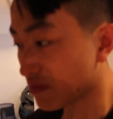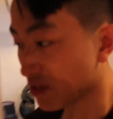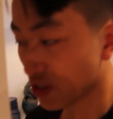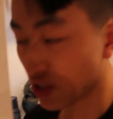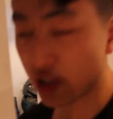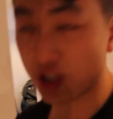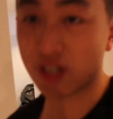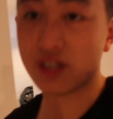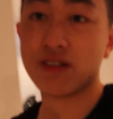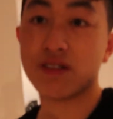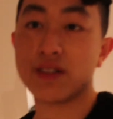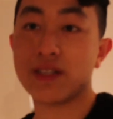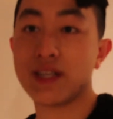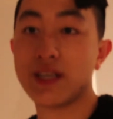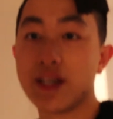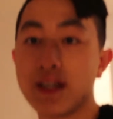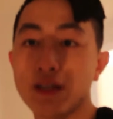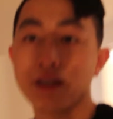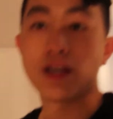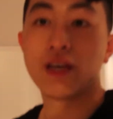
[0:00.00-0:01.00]

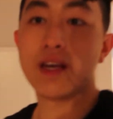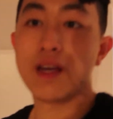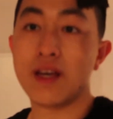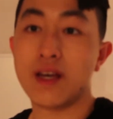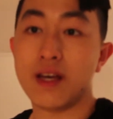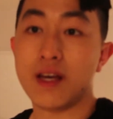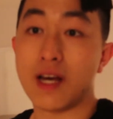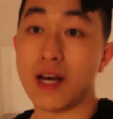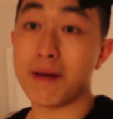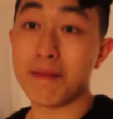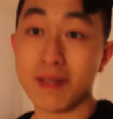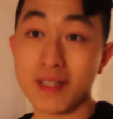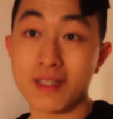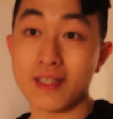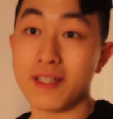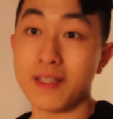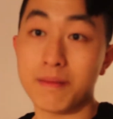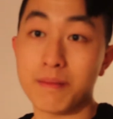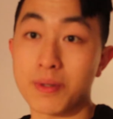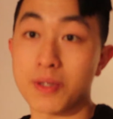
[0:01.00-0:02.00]
generally I'm a
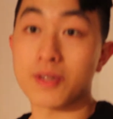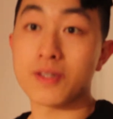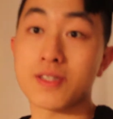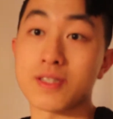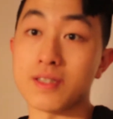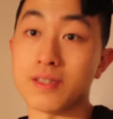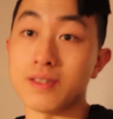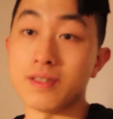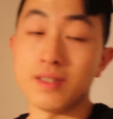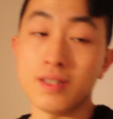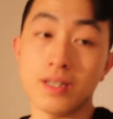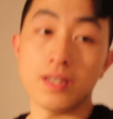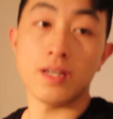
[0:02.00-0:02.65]
clean person.